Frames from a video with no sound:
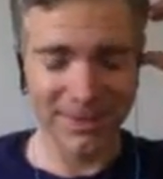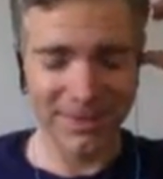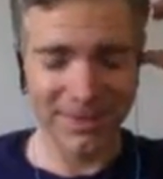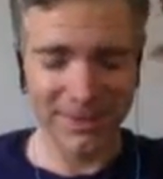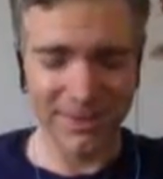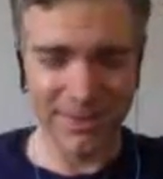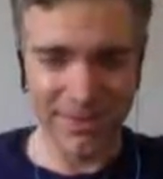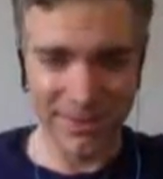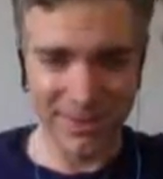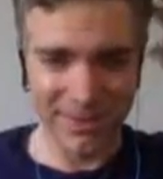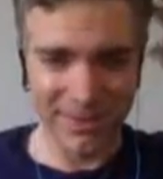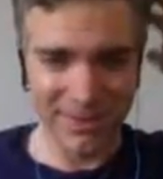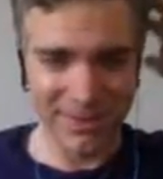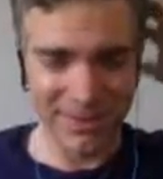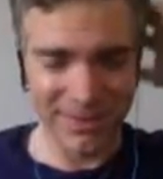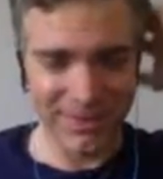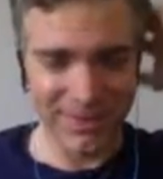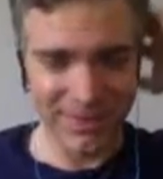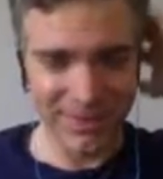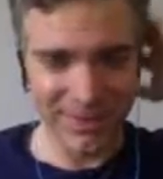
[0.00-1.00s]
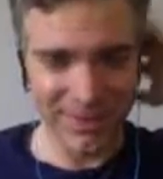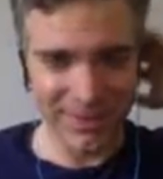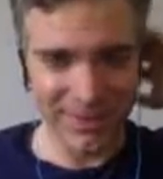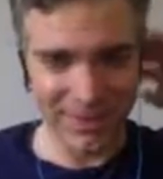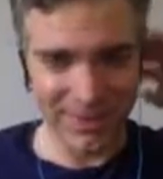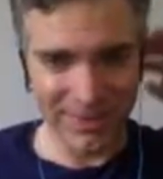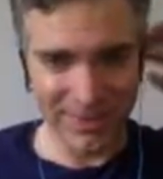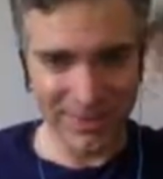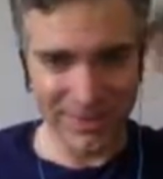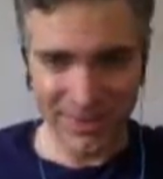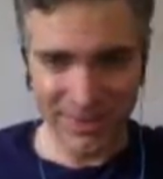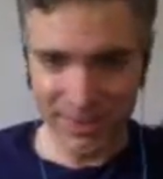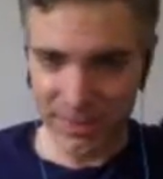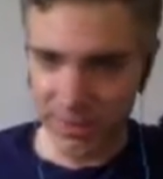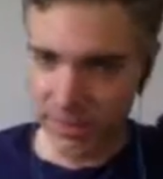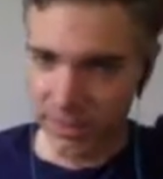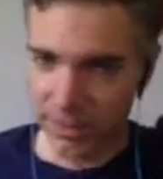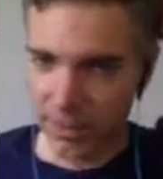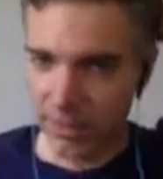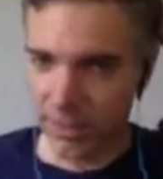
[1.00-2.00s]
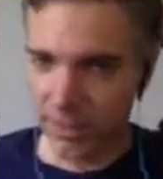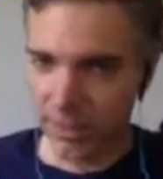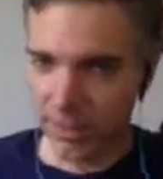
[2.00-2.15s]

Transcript: This person isn't speaking.